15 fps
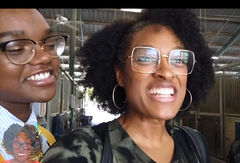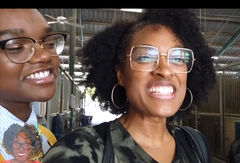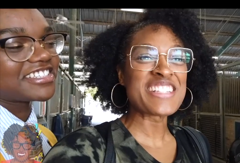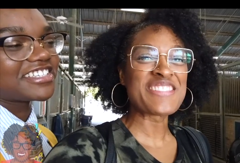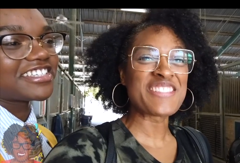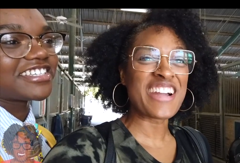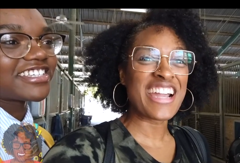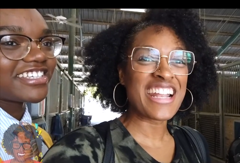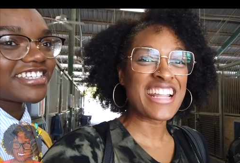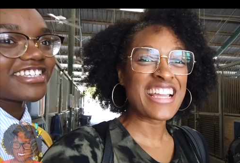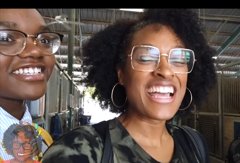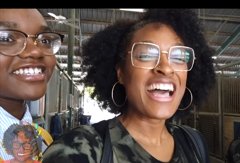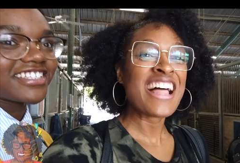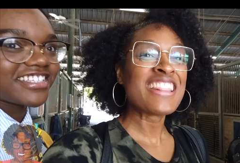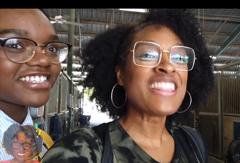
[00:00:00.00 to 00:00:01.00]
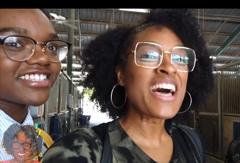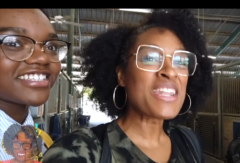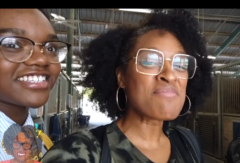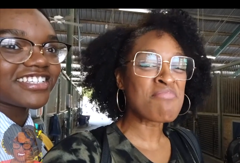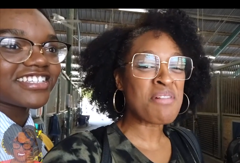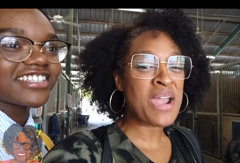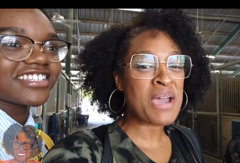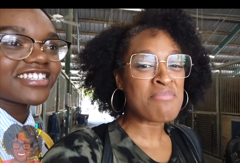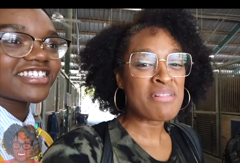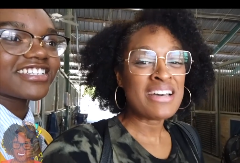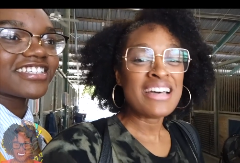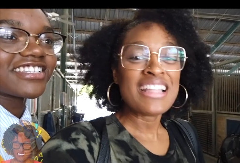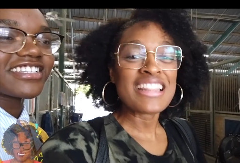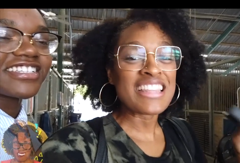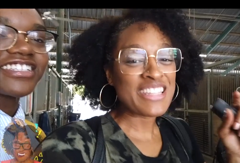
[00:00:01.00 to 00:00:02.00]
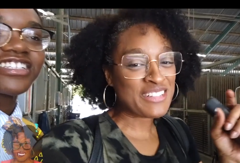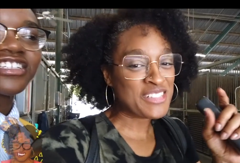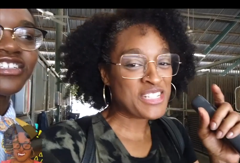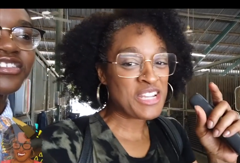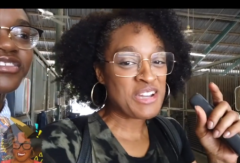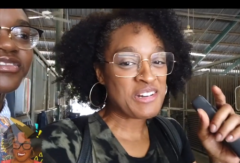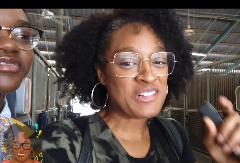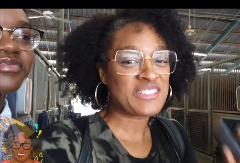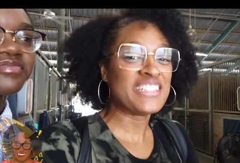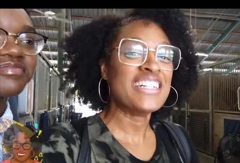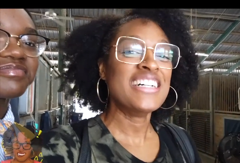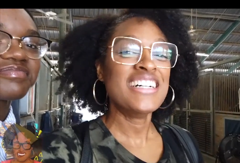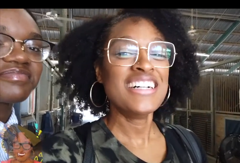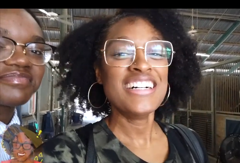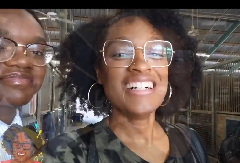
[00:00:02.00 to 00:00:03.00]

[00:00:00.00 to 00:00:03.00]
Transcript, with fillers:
Speaker 1: minutes of riding. A lot of prep, little show.